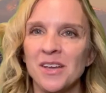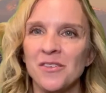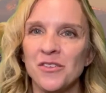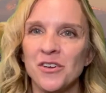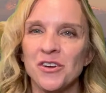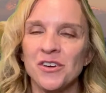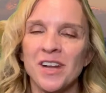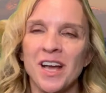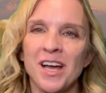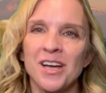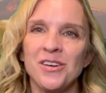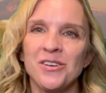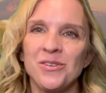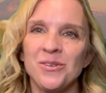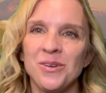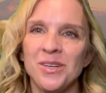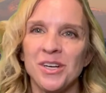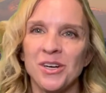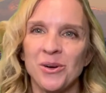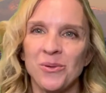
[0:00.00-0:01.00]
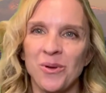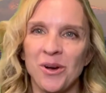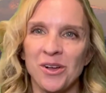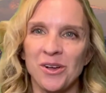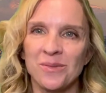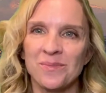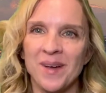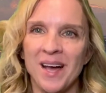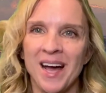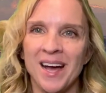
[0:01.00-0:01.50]
If you're not new here,
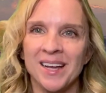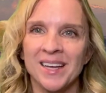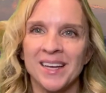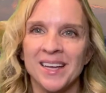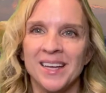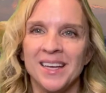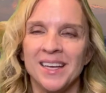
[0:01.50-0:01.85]
welcome back.